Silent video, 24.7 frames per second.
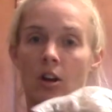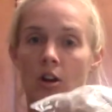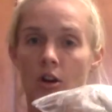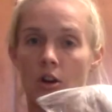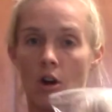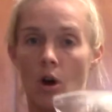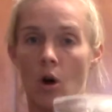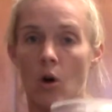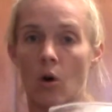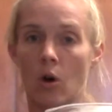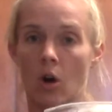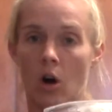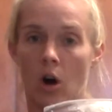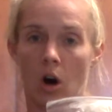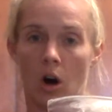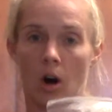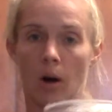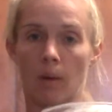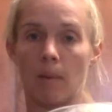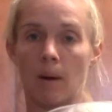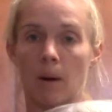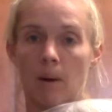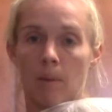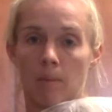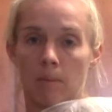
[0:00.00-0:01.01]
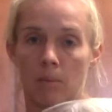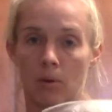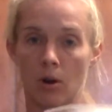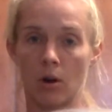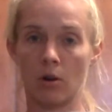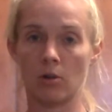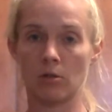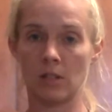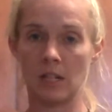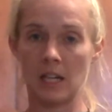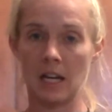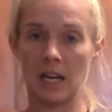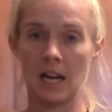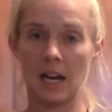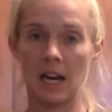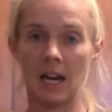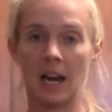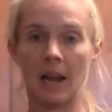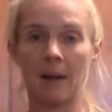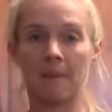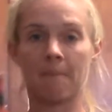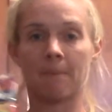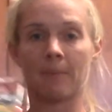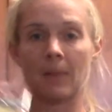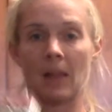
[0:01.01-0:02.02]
no-carb protein,